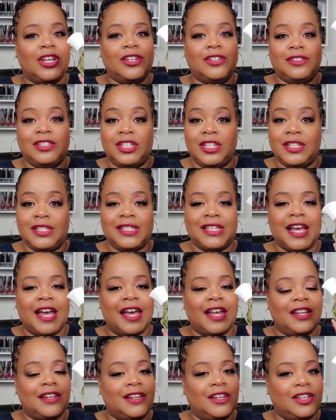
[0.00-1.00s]
she
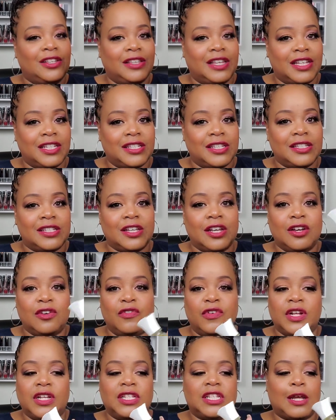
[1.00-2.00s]
said, this is good
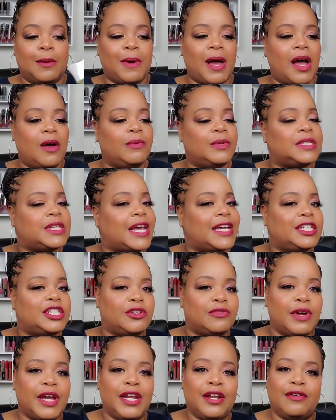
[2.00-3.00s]
for the summer. I was like,
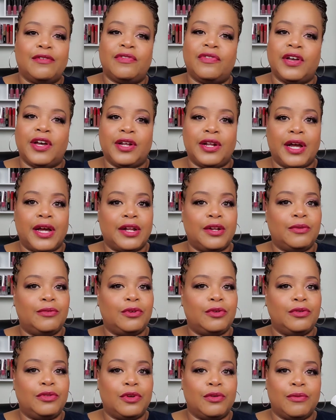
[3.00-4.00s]
Sheree done fell down
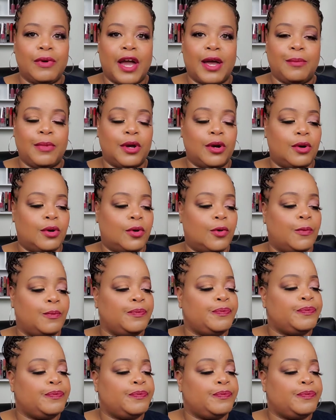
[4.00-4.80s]
the rabbit hole.